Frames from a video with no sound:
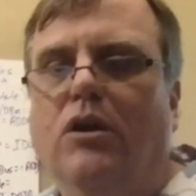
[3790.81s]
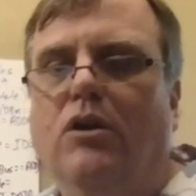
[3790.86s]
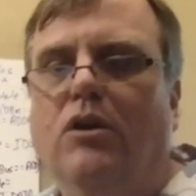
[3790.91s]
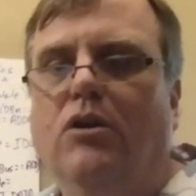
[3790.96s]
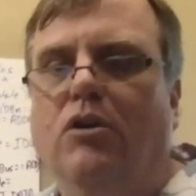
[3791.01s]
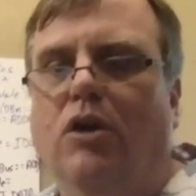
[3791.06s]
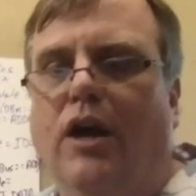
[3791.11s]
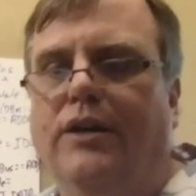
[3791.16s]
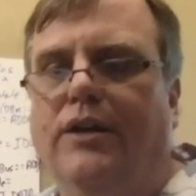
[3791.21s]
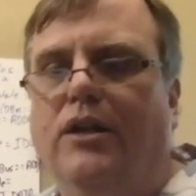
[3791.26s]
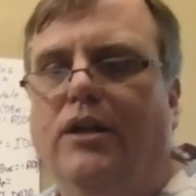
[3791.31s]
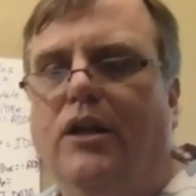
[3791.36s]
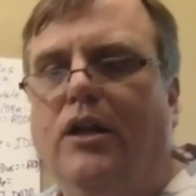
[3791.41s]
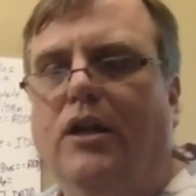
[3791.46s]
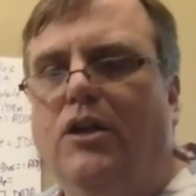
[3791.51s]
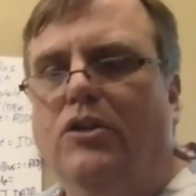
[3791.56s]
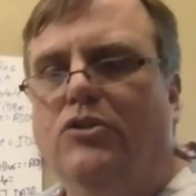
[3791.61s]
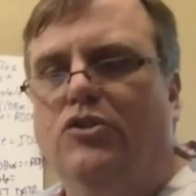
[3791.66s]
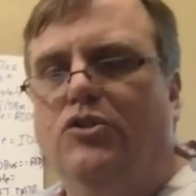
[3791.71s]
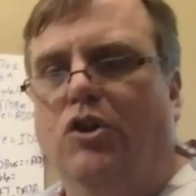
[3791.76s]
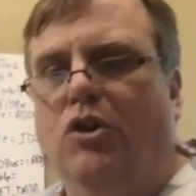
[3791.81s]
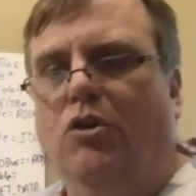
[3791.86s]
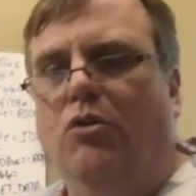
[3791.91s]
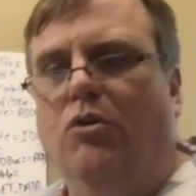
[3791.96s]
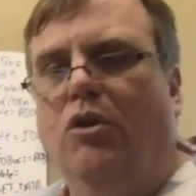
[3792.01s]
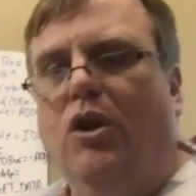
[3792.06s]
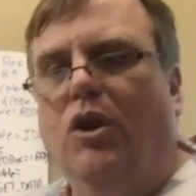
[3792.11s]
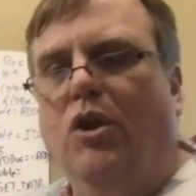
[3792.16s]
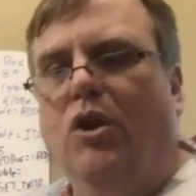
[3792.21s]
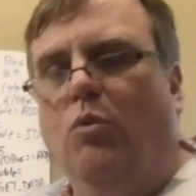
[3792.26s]
All right. So
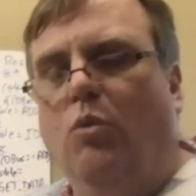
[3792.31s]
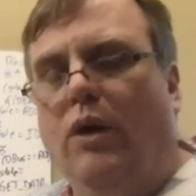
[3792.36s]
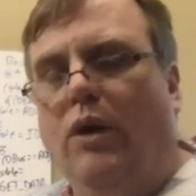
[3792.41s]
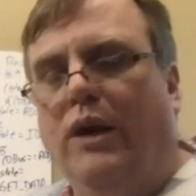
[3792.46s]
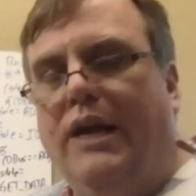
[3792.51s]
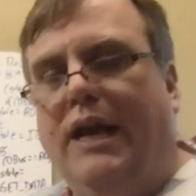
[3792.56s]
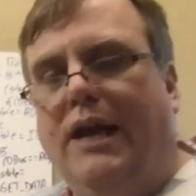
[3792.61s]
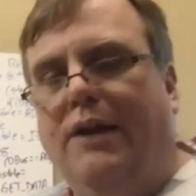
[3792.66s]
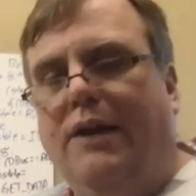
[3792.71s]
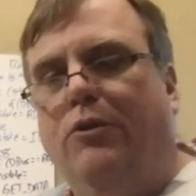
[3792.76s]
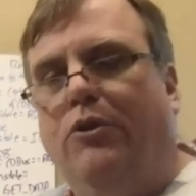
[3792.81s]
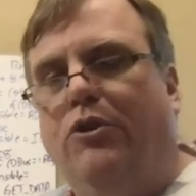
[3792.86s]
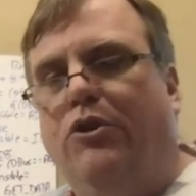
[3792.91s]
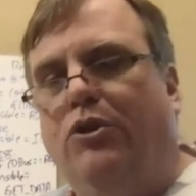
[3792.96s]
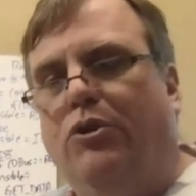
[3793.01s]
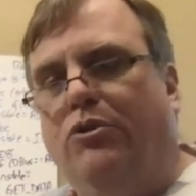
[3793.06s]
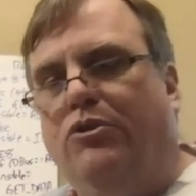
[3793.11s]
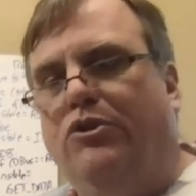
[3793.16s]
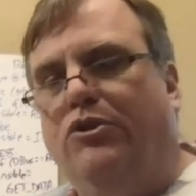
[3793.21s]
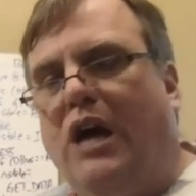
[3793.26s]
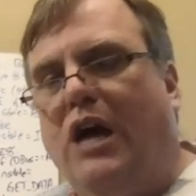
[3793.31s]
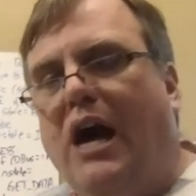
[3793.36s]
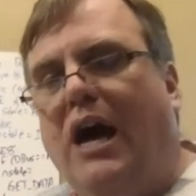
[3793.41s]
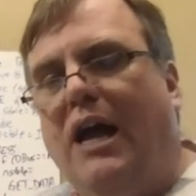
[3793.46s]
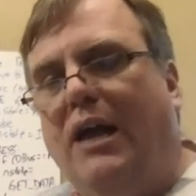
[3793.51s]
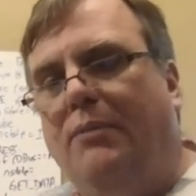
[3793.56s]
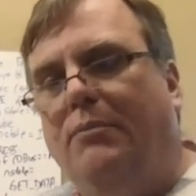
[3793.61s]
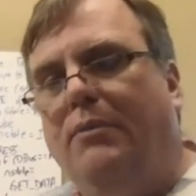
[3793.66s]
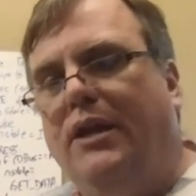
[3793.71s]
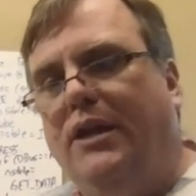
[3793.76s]
whatever your
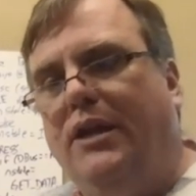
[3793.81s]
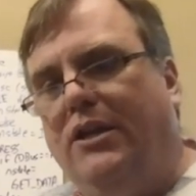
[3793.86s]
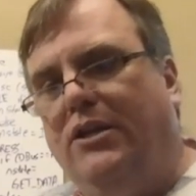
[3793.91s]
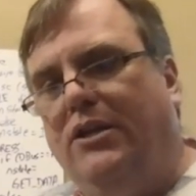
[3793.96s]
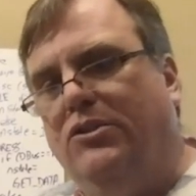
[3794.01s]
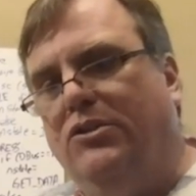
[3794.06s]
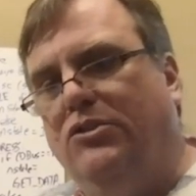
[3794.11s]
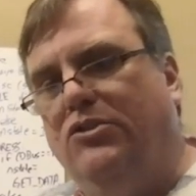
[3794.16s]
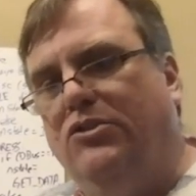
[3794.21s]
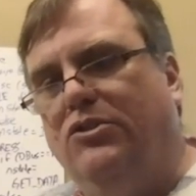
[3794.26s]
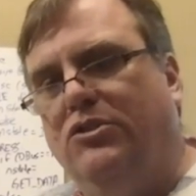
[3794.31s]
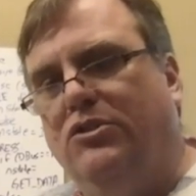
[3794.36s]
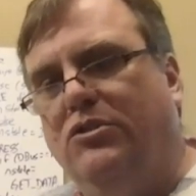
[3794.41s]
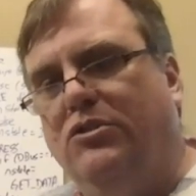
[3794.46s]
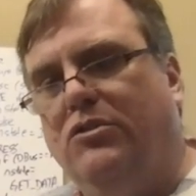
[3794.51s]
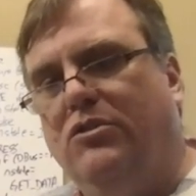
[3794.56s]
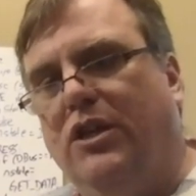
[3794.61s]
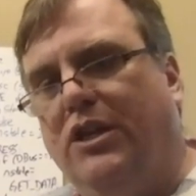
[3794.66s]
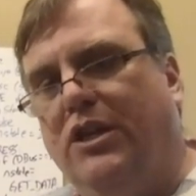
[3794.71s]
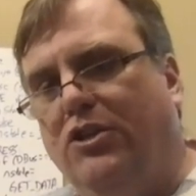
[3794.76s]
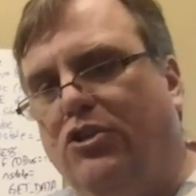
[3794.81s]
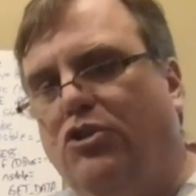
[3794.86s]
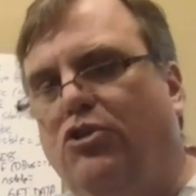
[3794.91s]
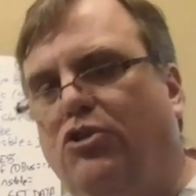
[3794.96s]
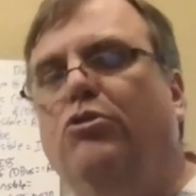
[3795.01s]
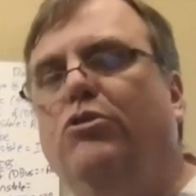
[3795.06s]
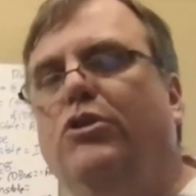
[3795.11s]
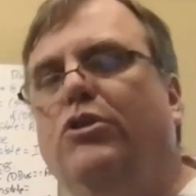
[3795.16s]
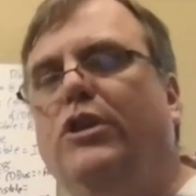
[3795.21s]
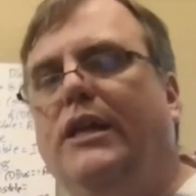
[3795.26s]
time is,
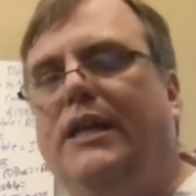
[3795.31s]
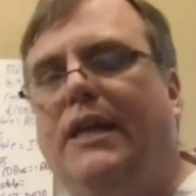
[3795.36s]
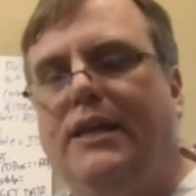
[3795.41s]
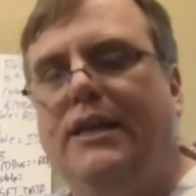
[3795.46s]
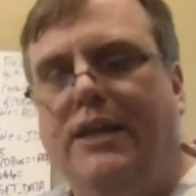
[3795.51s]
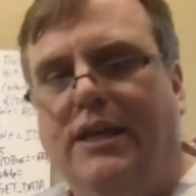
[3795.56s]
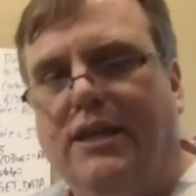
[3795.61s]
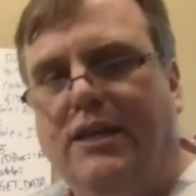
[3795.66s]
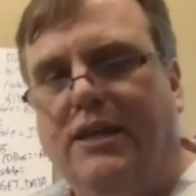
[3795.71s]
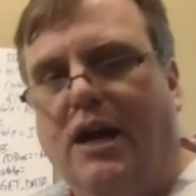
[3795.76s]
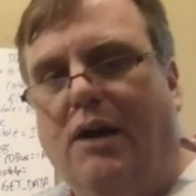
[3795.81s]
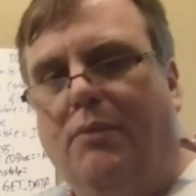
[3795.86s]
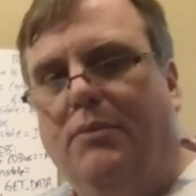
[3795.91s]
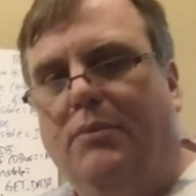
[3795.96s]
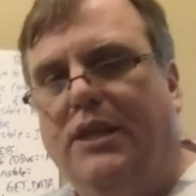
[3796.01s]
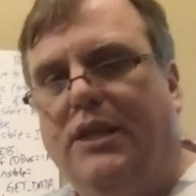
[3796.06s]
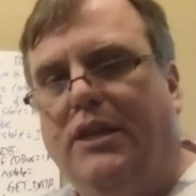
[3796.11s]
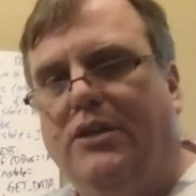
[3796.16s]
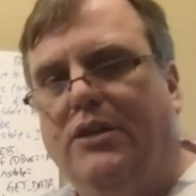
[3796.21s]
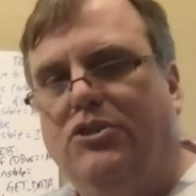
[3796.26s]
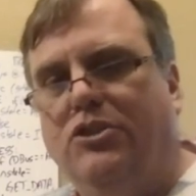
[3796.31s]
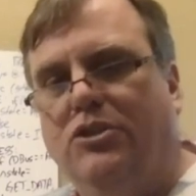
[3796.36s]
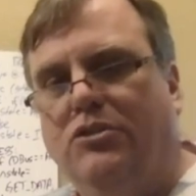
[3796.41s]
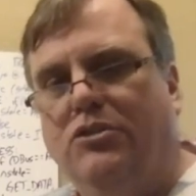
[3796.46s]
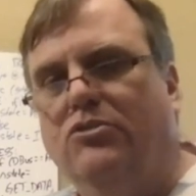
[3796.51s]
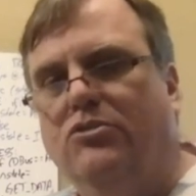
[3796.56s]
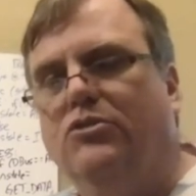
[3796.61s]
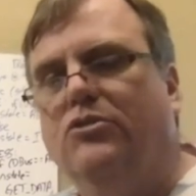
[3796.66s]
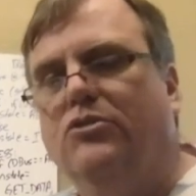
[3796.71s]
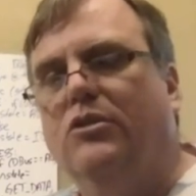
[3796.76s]
including any accommodations,
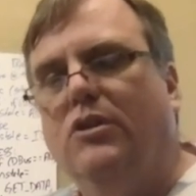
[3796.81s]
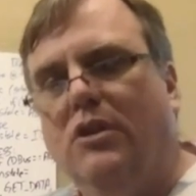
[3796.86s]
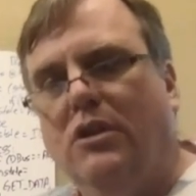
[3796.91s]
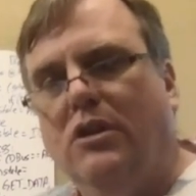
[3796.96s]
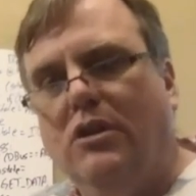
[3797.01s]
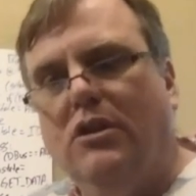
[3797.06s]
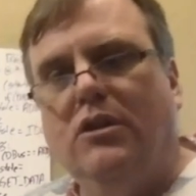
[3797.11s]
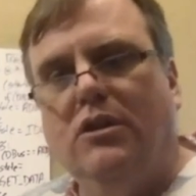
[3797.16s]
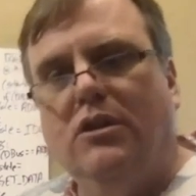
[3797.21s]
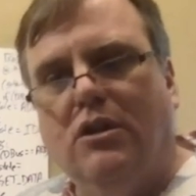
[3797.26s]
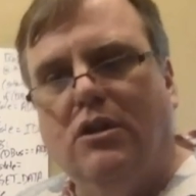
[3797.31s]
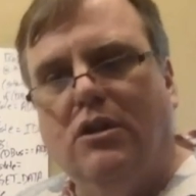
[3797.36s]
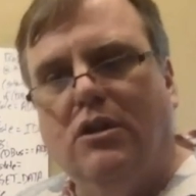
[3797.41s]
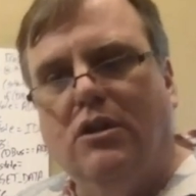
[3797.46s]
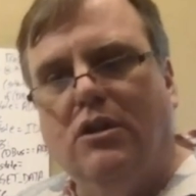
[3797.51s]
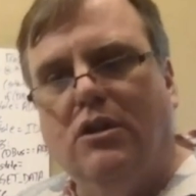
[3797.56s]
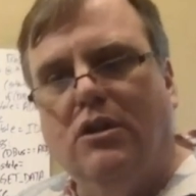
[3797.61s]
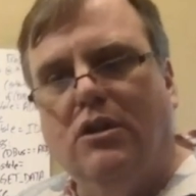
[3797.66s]
um,